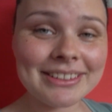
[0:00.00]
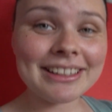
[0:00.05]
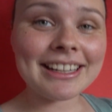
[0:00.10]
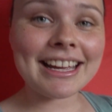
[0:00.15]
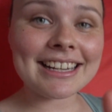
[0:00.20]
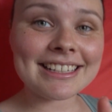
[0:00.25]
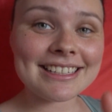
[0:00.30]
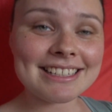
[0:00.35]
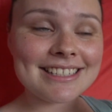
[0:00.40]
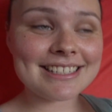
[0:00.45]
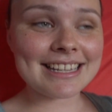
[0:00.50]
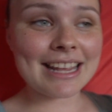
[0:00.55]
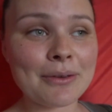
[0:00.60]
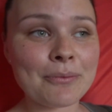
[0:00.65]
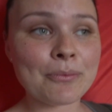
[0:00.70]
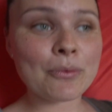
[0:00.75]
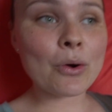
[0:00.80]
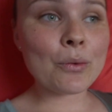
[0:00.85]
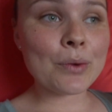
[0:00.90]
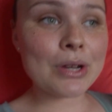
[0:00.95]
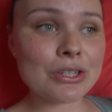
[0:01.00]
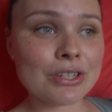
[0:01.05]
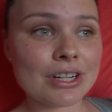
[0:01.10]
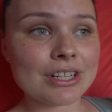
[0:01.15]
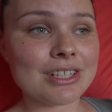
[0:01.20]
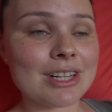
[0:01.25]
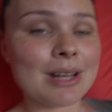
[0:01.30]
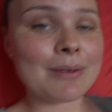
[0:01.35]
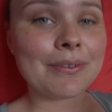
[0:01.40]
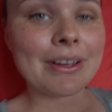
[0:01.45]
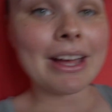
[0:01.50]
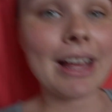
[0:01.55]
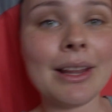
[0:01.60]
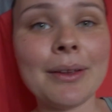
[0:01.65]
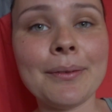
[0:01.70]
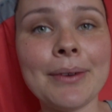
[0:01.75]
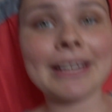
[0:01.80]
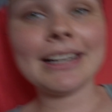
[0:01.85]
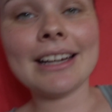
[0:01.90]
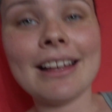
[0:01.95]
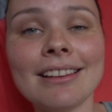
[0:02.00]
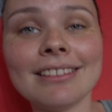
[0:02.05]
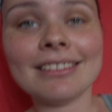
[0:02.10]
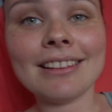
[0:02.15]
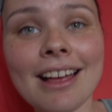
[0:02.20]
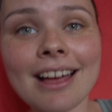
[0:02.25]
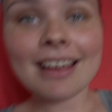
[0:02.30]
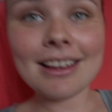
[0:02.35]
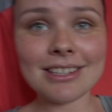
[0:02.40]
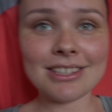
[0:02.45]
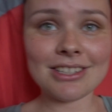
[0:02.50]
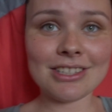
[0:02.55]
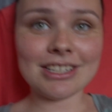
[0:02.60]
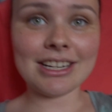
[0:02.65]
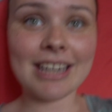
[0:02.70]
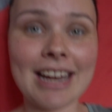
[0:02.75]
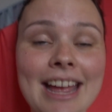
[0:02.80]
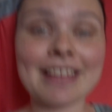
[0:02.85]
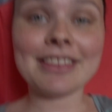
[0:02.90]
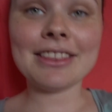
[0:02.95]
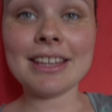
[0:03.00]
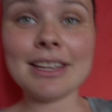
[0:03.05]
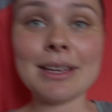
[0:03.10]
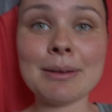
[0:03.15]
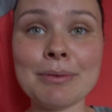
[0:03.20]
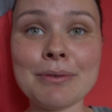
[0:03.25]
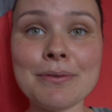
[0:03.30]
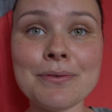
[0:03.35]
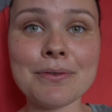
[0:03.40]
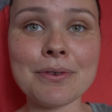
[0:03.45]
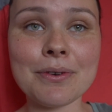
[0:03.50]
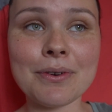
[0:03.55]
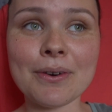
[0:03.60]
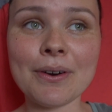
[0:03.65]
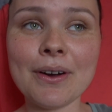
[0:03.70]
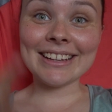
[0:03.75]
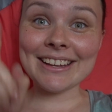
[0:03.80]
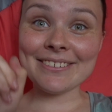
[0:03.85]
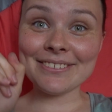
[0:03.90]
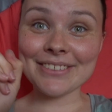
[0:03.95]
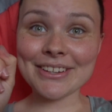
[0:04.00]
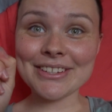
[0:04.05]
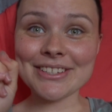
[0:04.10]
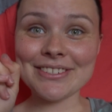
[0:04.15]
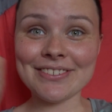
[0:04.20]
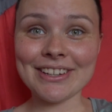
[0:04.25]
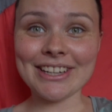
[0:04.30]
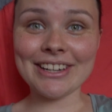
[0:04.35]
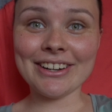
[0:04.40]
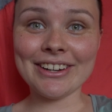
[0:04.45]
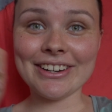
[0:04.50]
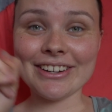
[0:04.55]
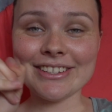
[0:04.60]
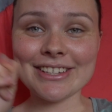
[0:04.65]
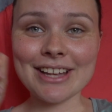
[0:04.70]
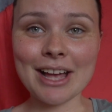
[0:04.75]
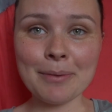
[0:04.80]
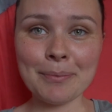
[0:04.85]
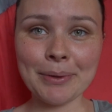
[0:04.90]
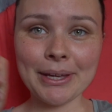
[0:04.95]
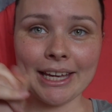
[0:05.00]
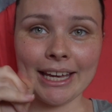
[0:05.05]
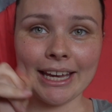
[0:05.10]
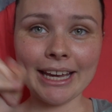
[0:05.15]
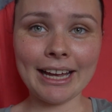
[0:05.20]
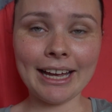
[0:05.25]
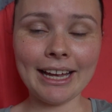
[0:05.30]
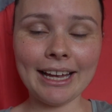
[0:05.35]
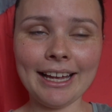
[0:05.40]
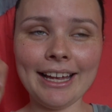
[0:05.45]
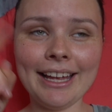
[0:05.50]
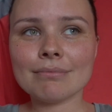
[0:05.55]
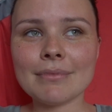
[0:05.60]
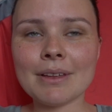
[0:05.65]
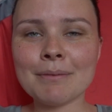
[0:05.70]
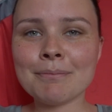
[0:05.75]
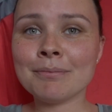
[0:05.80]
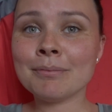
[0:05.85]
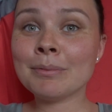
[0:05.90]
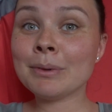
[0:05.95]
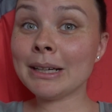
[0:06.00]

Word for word: would like to see what we dressed up for Halloween last year and the year before, leave those videos up here. I'm